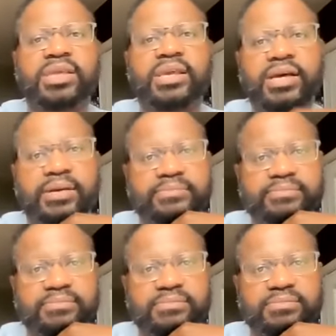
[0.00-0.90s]
get up,
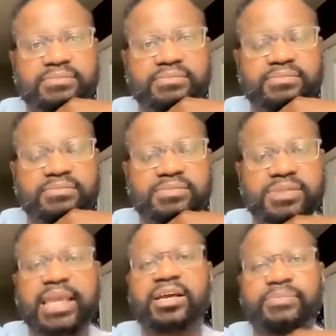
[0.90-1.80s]

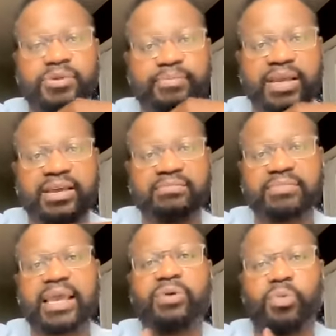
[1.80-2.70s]
take up your bed,
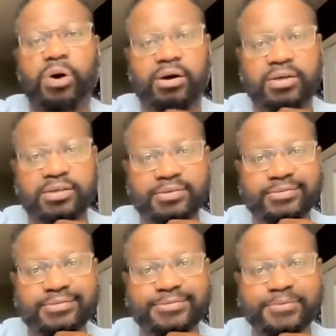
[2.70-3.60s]
and walk.
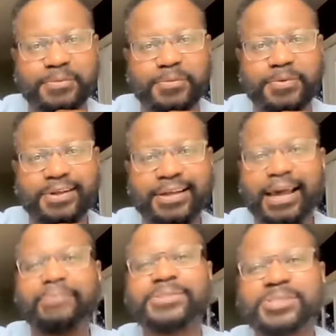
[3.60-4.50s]

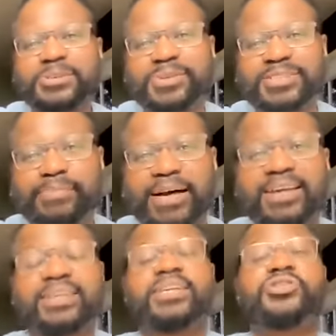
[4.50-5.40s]
How would you
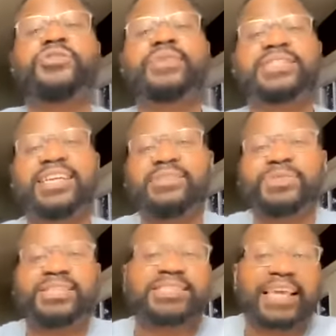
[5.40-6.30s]
respond? You've been dealing
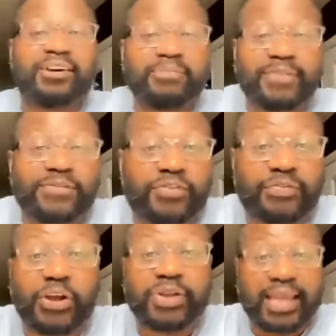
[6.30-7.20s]
with this ailment for
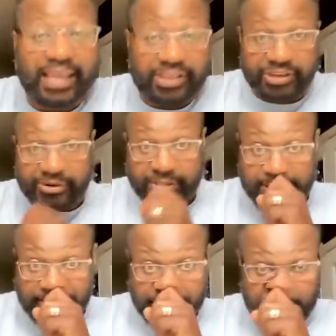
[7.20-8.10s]
38
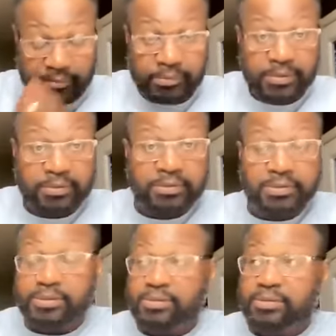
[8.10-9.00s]
years.
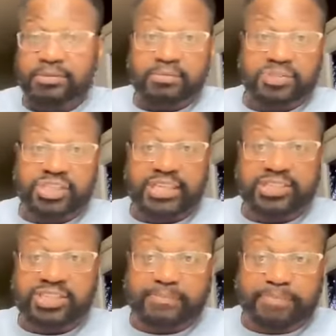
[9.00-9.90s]

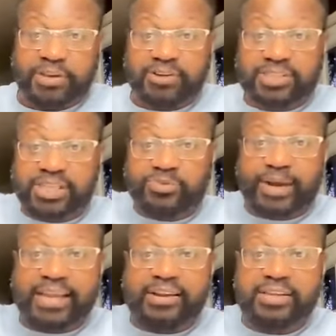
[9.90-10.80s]
Jesus appears, he's
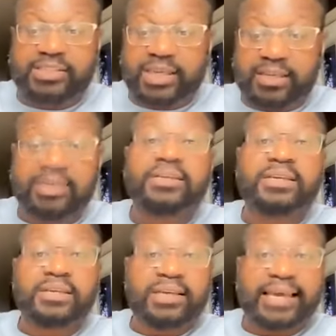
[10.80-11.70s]
right here and say,
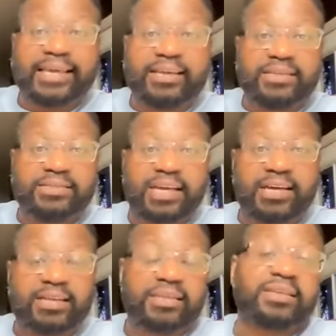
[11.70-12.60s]
"Hey,
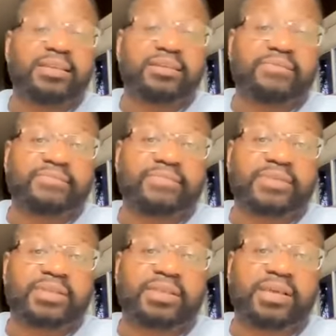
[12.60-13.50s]
Doug,
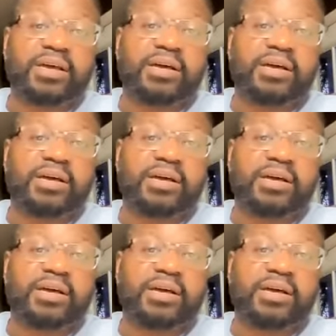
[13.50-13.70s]
get